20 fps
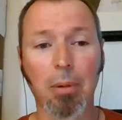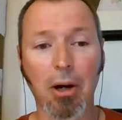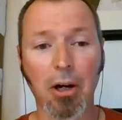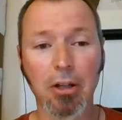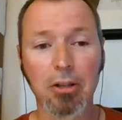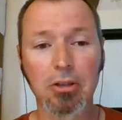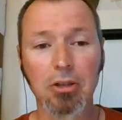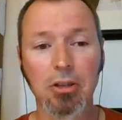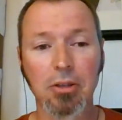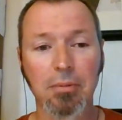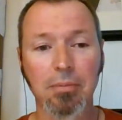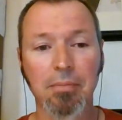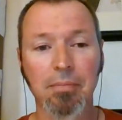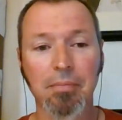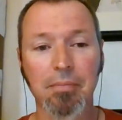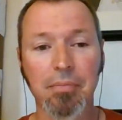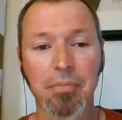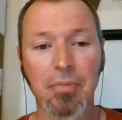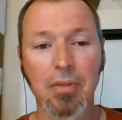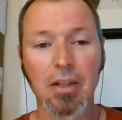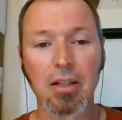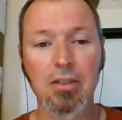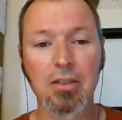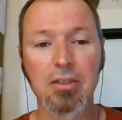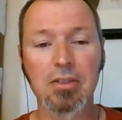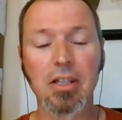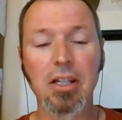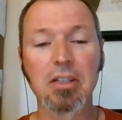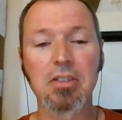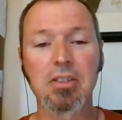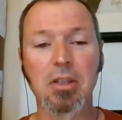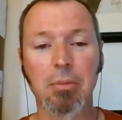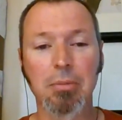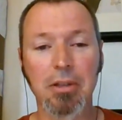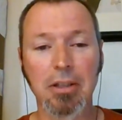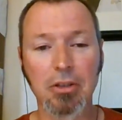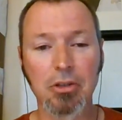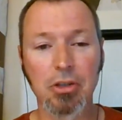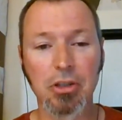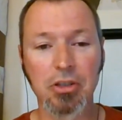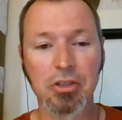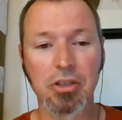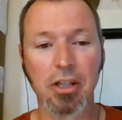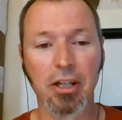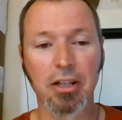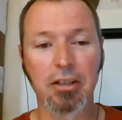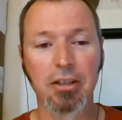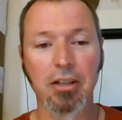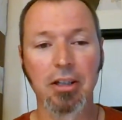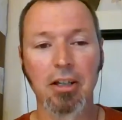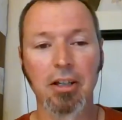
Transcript: barked. Say something, she said.